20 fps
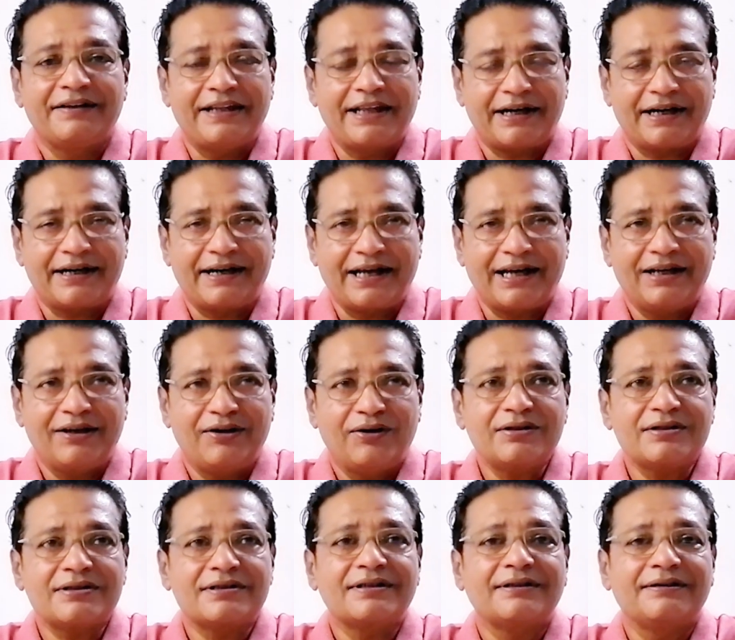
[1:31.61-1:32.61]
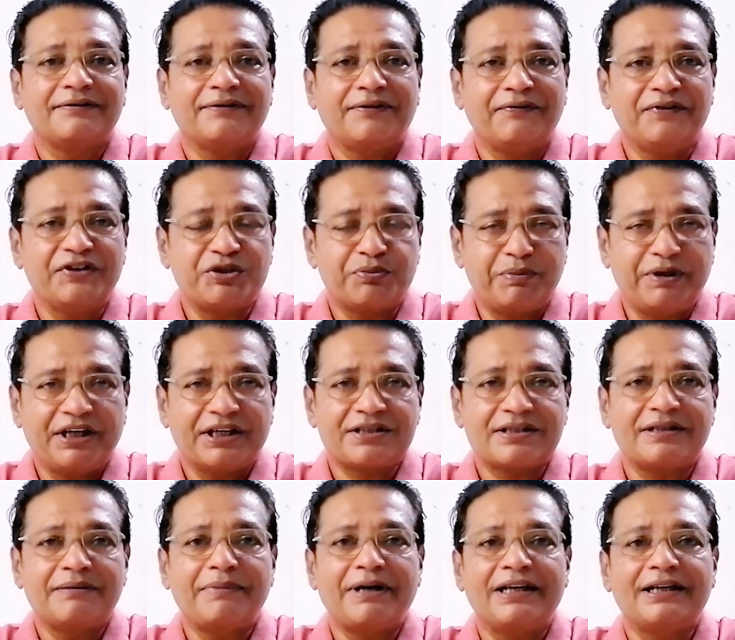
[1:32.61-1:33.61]
There are dialogues which makes
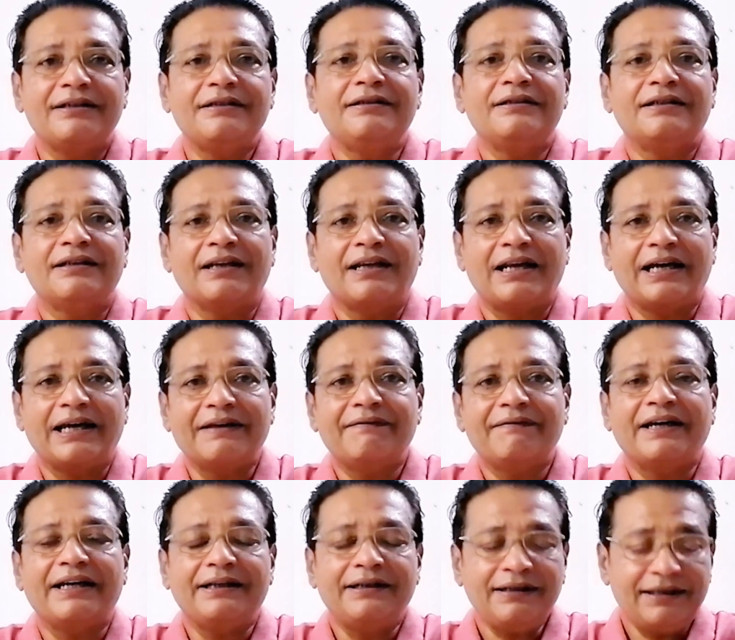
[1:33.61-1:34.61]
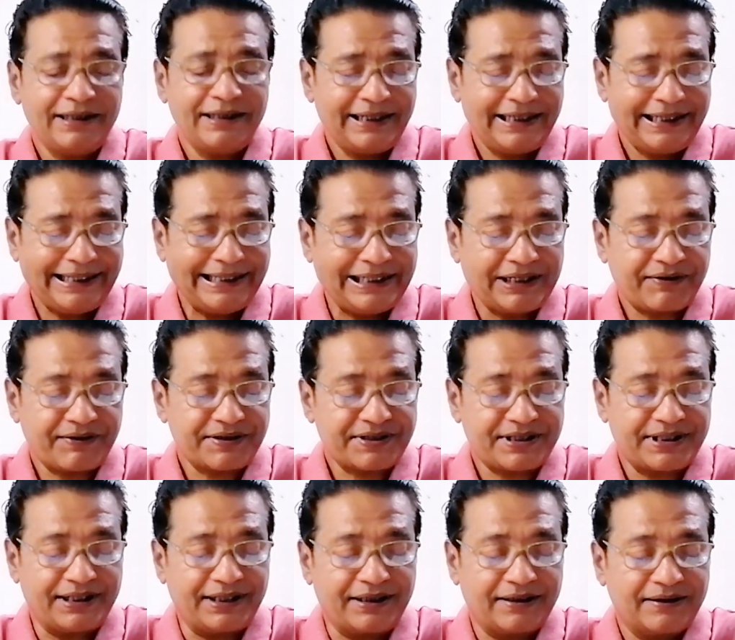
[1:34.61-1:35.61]
the ballad alive and
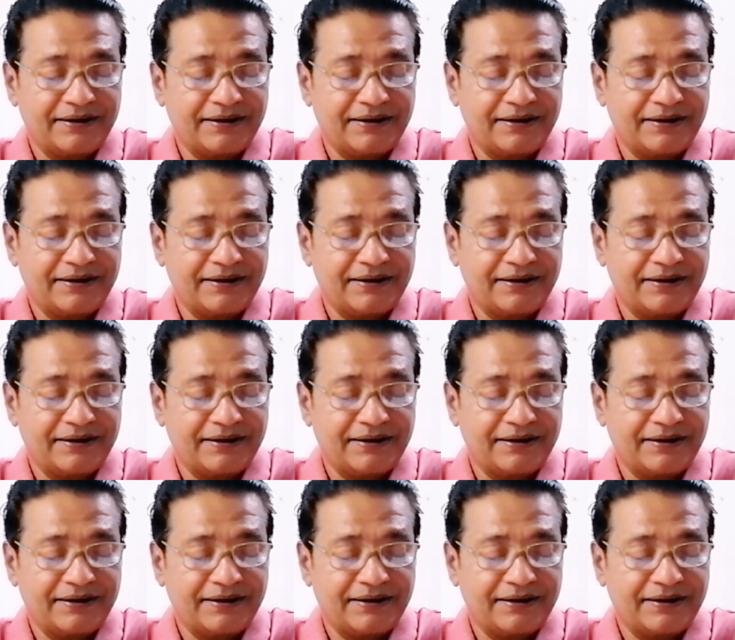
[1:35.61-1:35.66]
interesting.